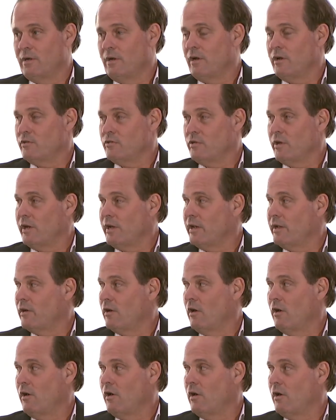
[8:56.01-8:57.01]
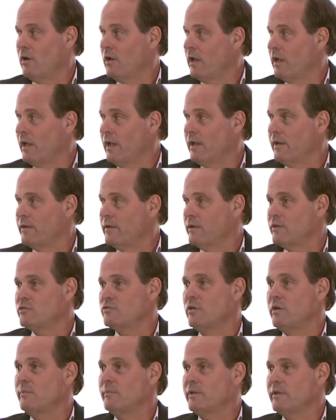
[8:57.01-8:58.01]
are trading all at
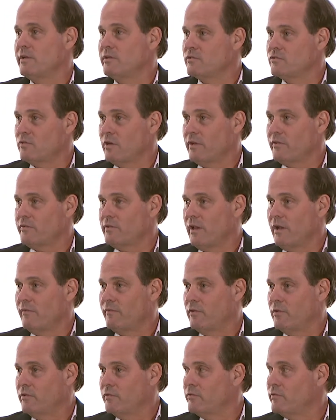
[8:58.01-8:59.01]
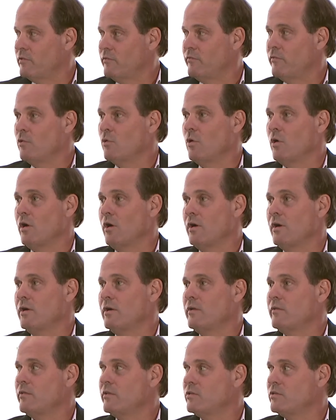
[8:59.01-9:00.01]
extremely distressed levels for
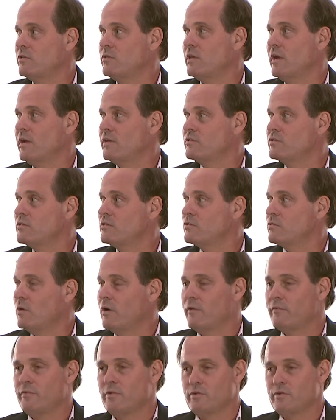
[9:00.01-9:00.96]
the 2012,